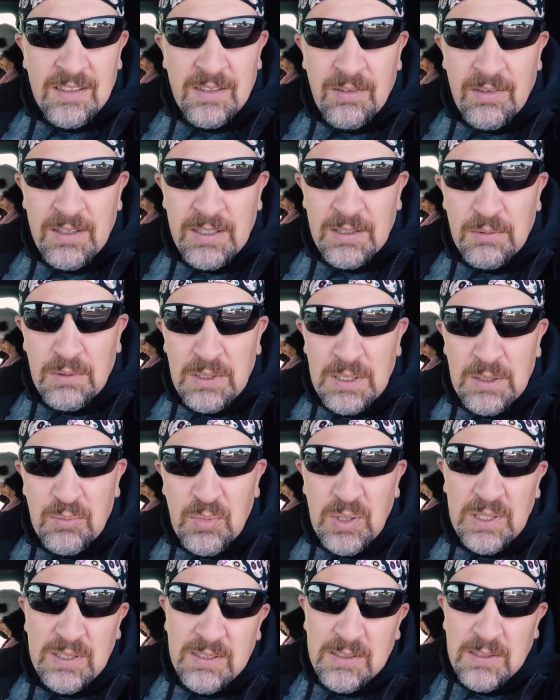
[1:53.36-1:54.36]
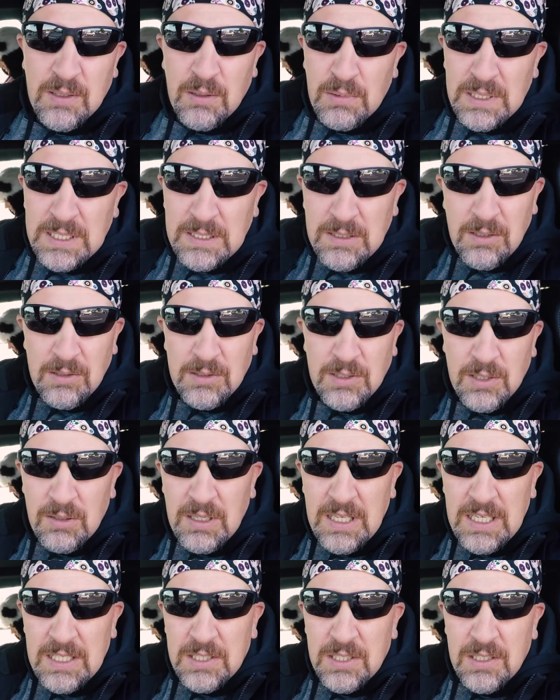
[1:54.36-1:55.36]
three to one but there's always
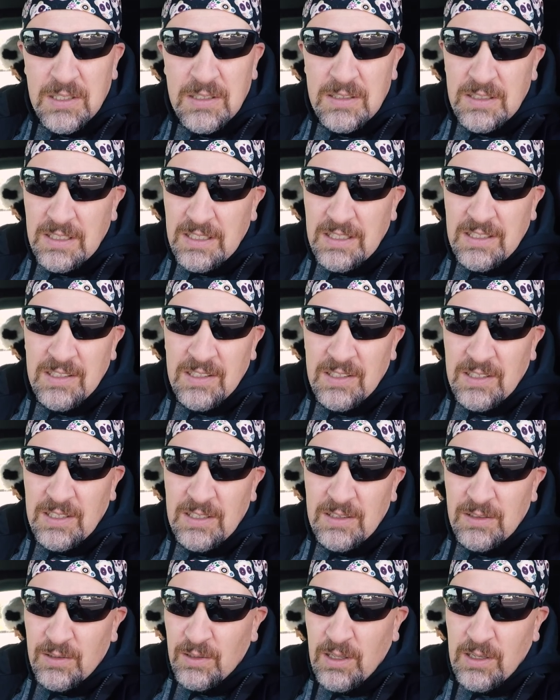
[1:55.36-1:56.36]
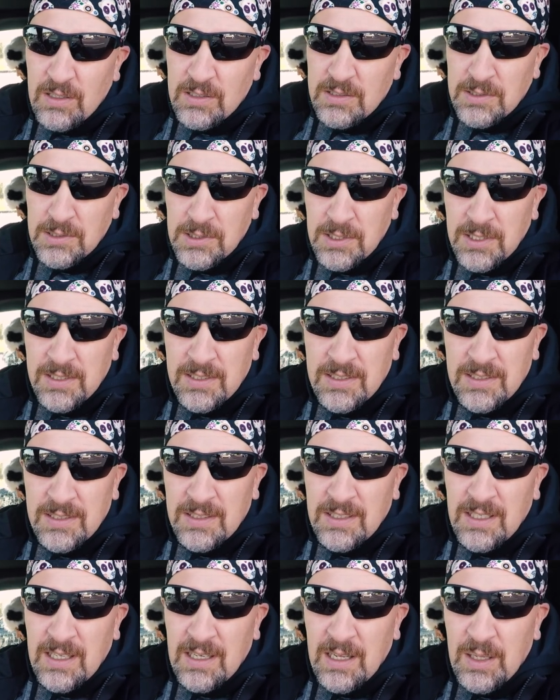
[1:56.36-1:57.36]
consolation in lunch
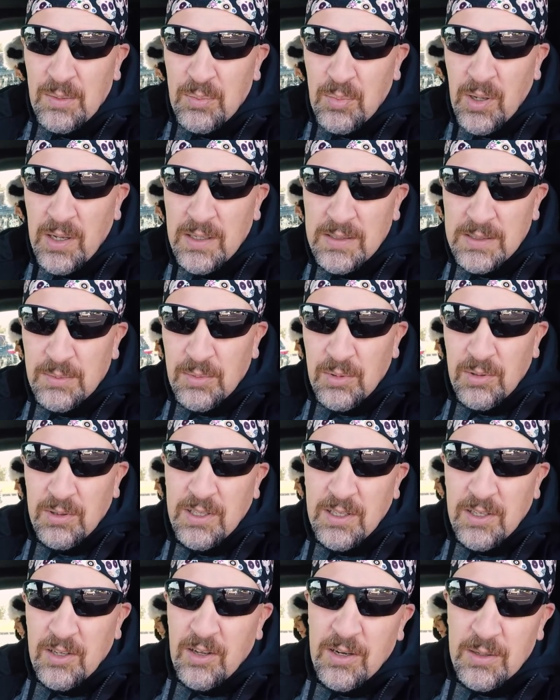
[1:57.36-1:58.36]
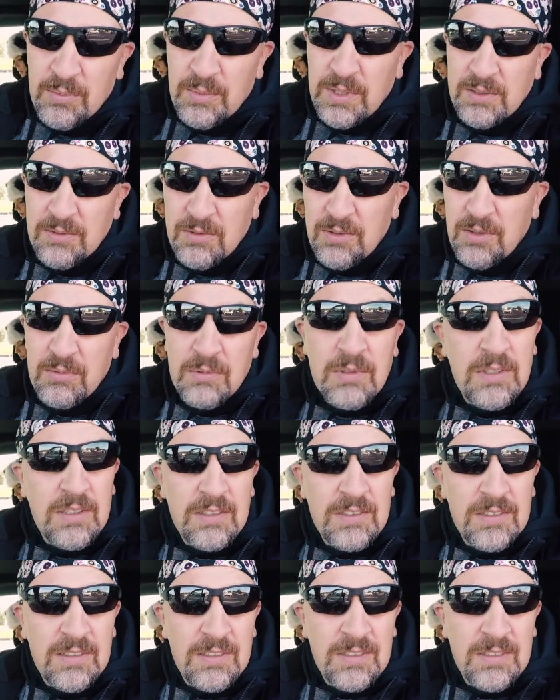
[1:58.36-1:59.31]
and a possible karma drone